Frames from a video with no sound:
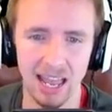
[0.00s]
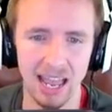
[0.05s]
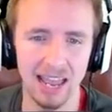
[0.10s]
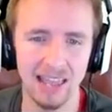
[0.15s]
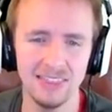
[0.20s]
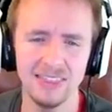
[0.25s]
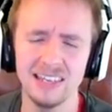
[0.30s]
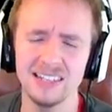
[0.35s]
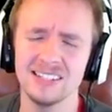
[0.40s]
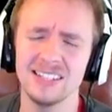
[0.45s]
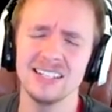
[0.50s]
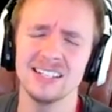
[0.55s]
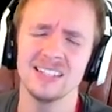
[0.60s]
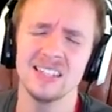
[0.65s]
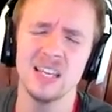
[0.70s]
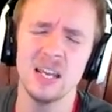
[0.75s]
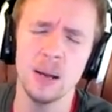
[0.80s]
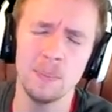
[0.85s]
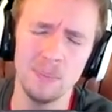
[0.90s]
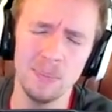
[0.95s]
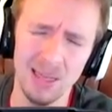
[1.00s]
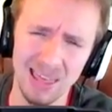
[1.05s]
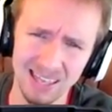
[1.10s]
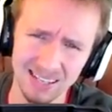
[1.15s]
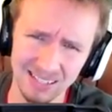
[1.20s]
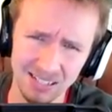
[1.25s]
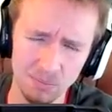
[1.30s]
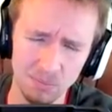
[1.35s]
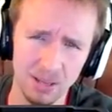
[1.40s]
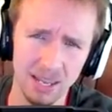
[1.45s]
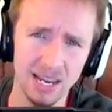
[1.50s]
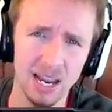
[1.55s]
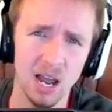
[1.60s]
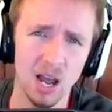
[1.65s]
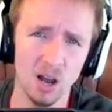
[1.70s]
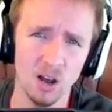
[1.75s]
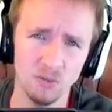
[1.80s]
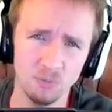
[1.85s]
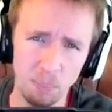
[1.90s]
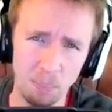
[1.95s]
And this is the epitome
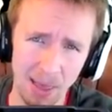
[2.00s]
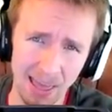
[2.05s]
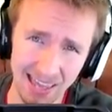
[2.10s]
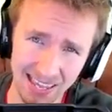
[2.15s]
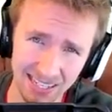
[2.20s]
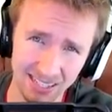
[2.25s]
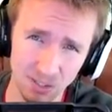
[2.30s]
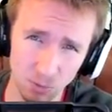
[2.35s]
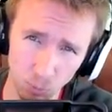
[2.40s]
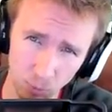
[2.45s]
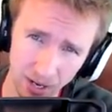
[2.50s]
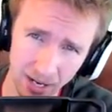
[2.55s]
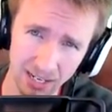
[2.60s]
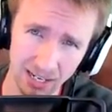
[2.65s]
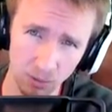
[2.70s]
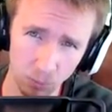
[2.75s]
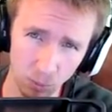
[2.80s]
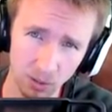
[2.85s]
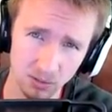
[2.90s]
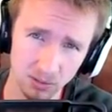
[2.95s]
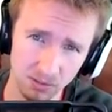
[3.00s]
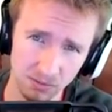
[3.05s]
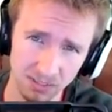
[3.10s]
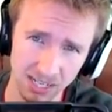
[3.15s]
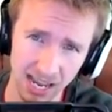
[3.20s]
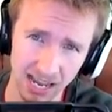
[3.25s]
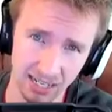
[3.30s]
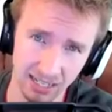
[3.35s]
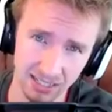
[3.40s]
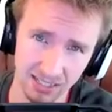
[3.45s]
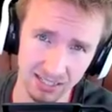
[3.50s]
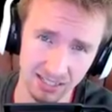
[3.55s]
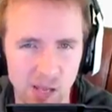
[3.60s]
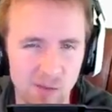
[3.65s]
of pay to win in World of Tanks.